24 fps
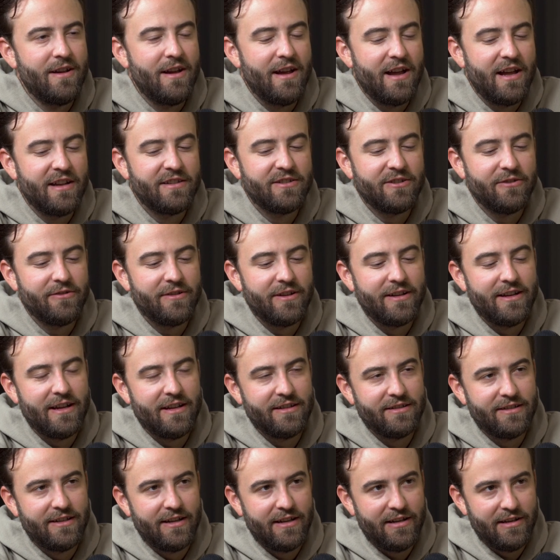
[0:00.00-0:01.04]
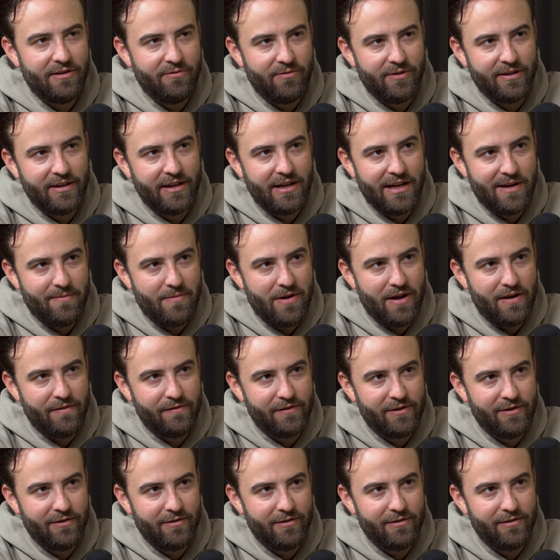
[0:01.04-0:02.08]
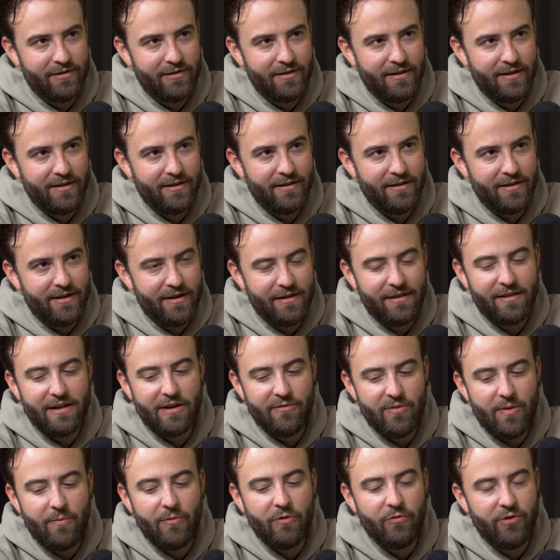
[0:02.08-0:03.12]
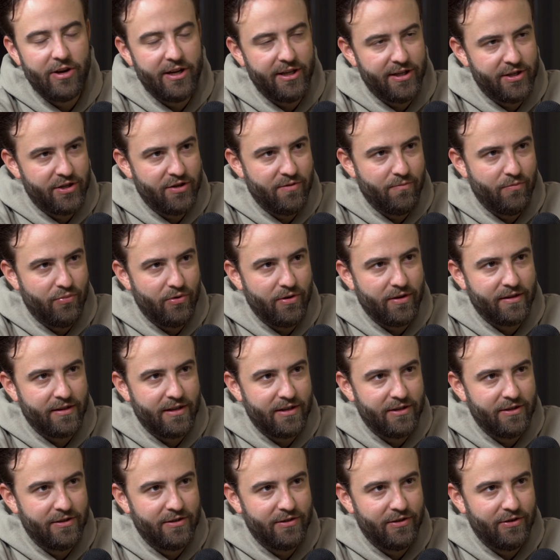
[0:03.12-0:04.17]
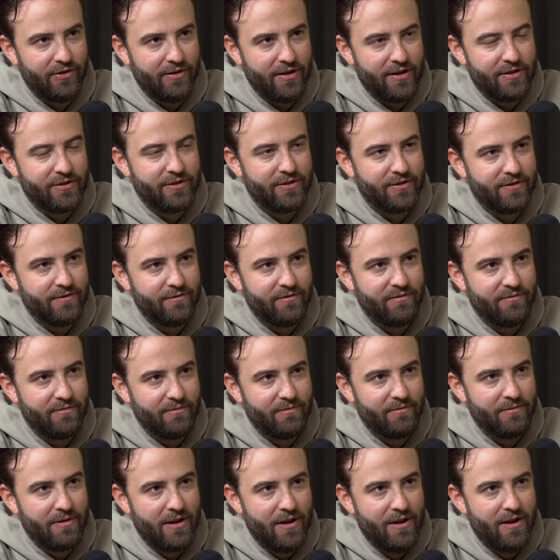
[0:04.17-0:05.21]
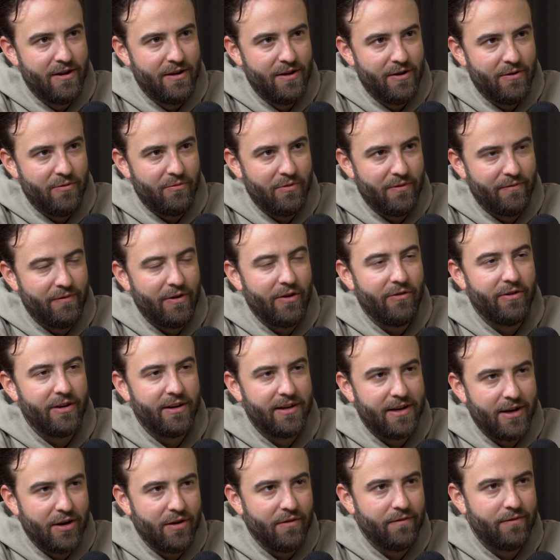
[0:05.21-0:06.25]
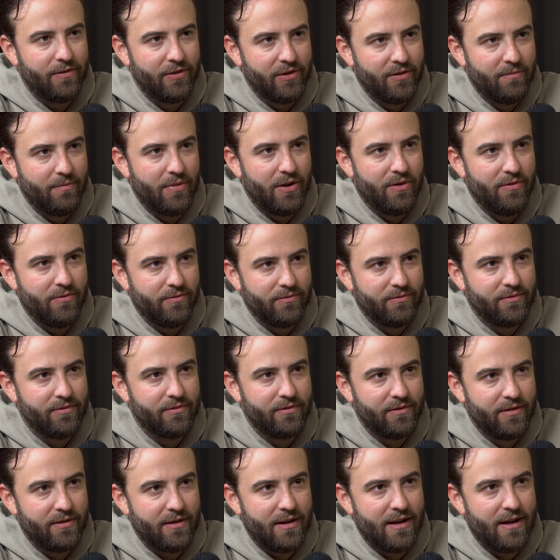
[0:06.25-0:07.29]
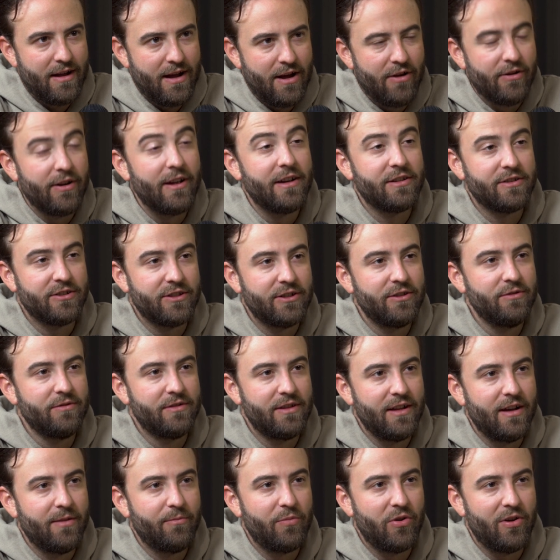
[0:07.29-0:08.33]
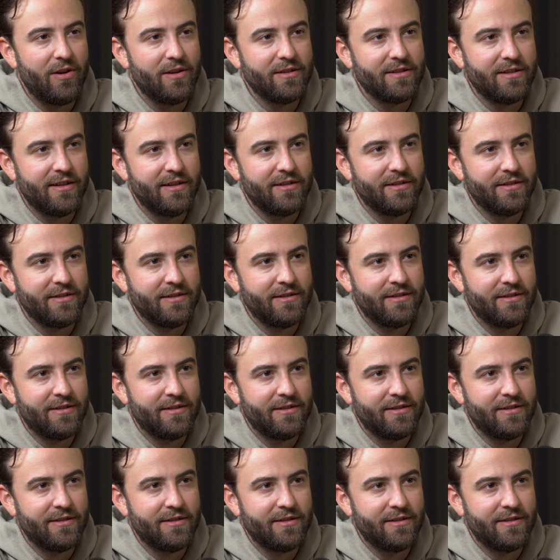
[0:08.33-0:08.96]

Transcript: And so the Nas Daily one came after. And I remember reading in your book that you guys were very careful about how to execute that process.